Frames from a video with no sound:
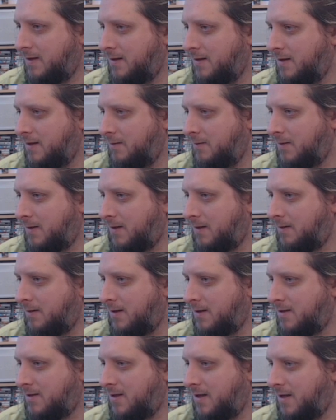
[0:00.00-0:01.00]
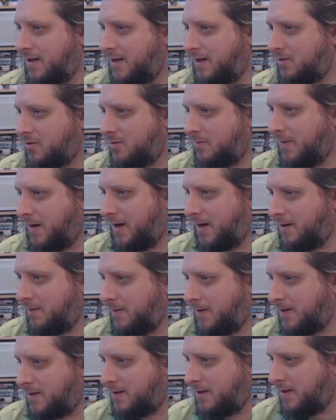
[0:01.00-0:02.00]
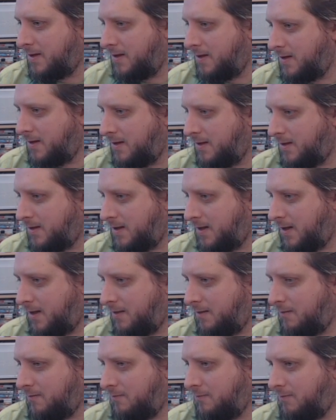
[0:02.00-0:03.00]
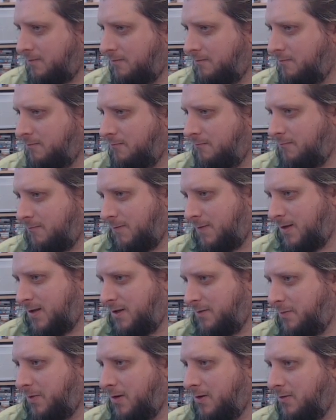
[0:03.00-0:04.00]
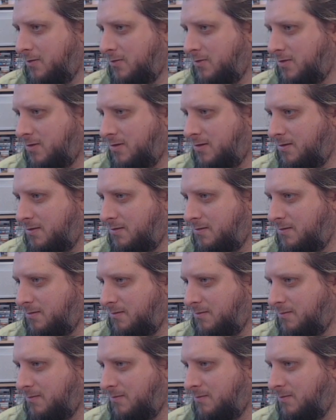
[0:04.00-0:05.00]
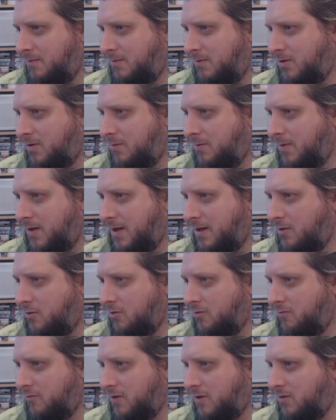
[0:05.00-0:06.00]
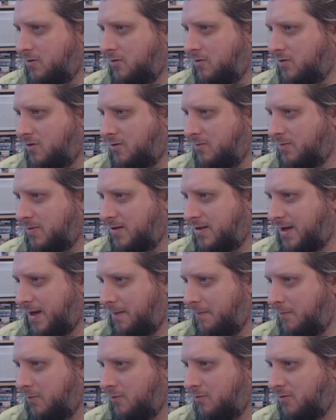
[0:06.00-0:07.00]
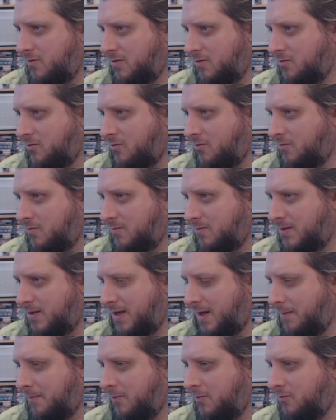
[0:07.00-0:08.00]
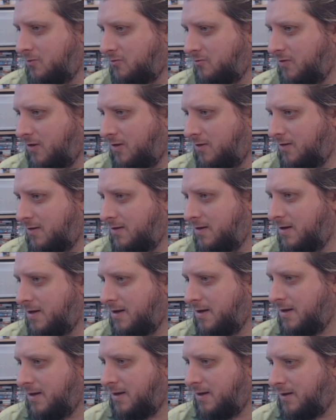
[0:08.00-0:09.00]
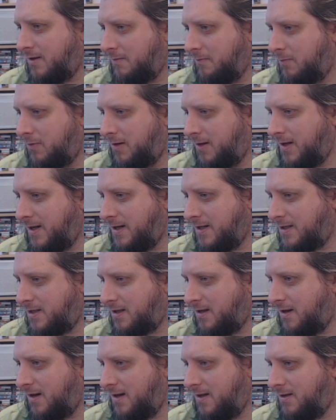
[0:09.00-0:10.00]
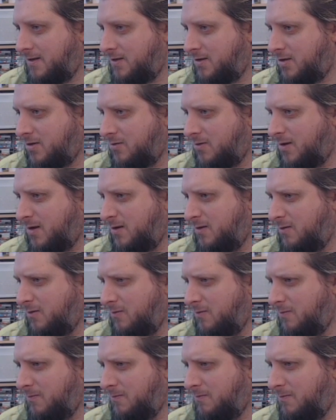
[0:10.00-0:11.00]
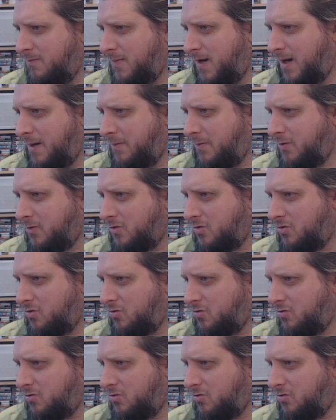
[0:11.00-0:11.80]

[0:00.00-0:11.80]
here we go. Let's take out some enemies. Now, I suppose somebody could record some samples and hook up some samples rather than complete silence, although MAME just